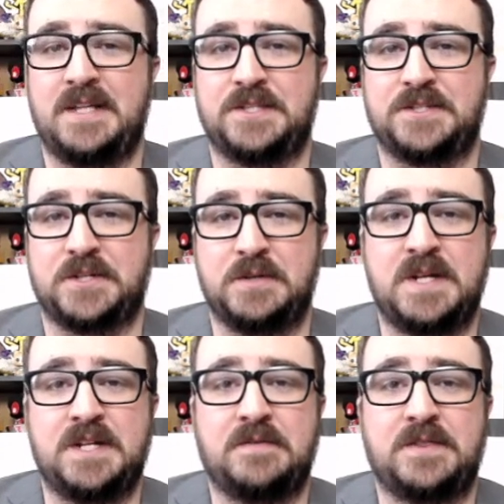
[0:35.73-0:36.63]
The
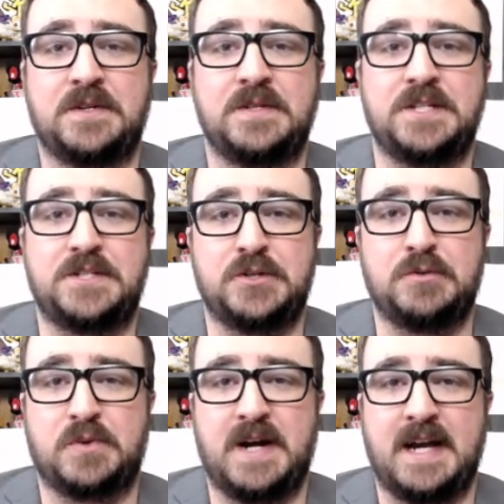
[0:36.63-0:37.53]
tournament of 32
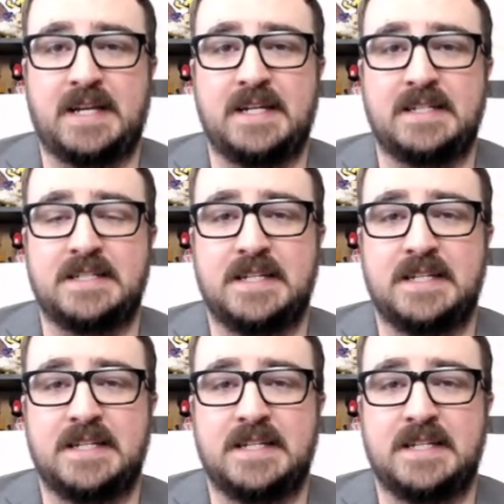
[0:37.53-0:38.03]
bracket